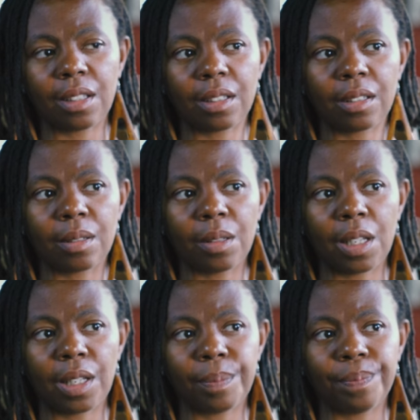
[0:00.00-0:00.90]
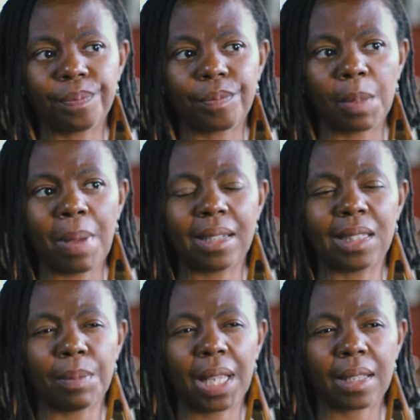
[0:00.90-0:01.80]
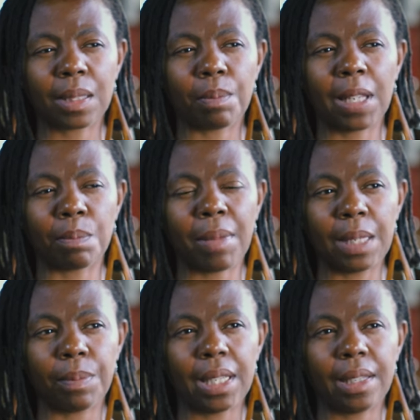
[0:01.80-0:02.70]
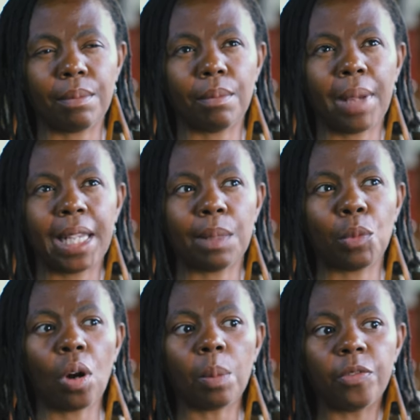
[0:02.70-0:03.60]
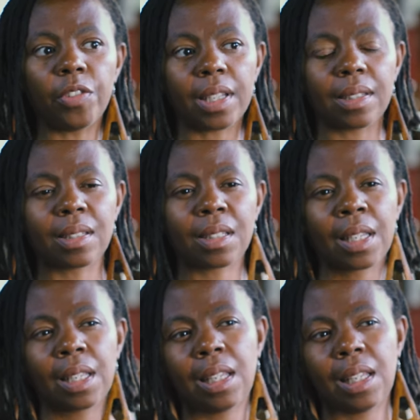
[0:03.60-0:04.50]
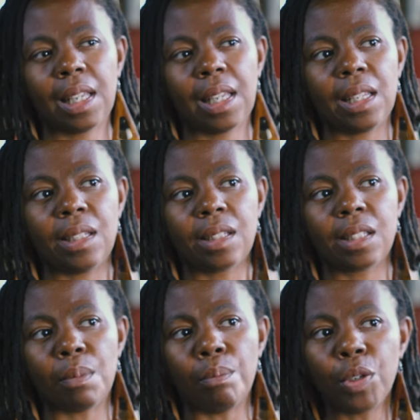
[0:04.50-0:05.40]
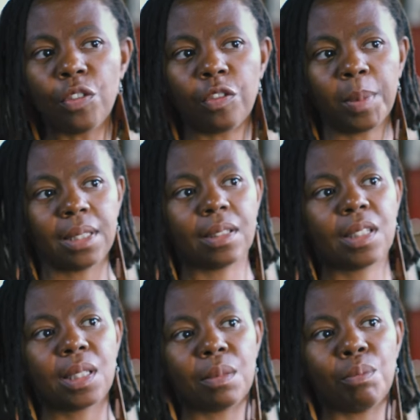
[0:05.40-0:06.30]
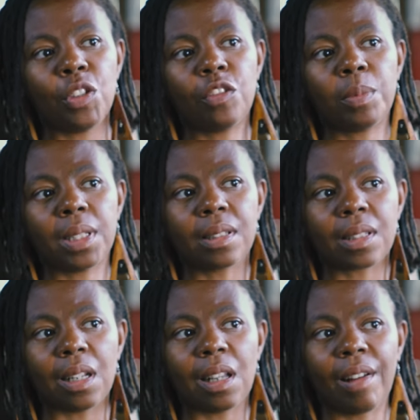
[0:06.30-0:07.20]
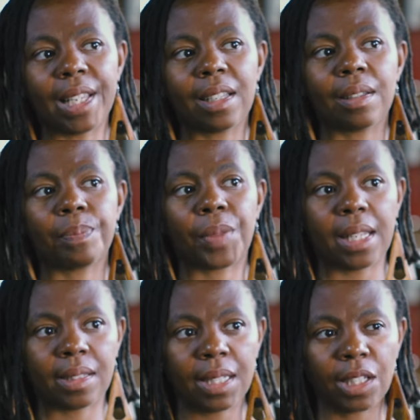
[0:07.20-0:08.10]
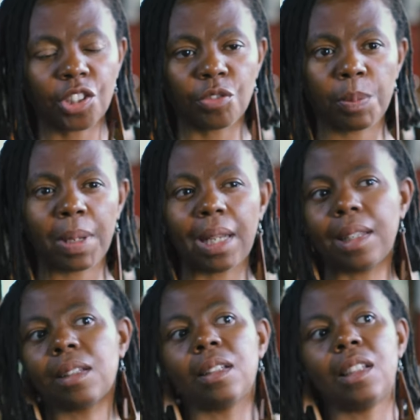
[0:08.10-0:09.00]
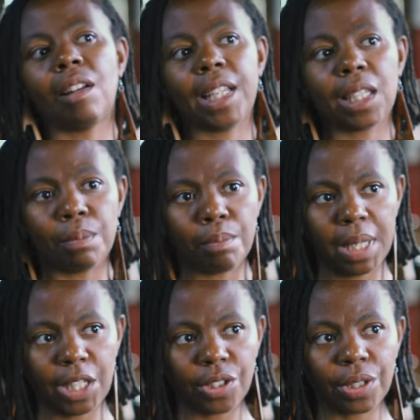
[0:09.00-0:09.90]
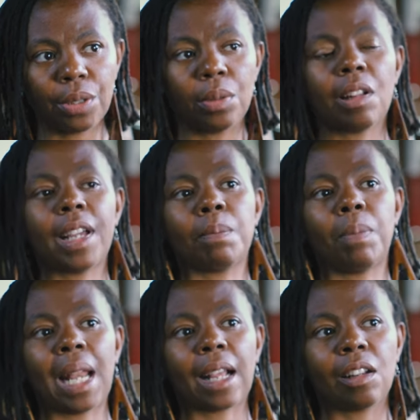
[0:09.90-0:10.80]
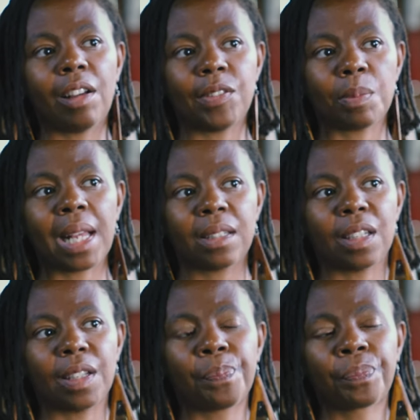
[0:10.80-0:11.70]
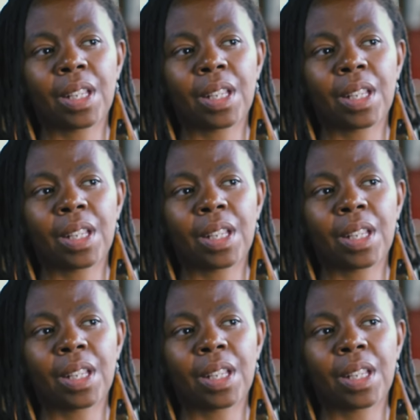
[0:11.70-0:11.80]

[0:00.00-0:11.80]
that um, the pandemic has, has maybe made it more obvious, is movements. Movements like Extinction Rebellion, like Me Too, like Black Lives Matter.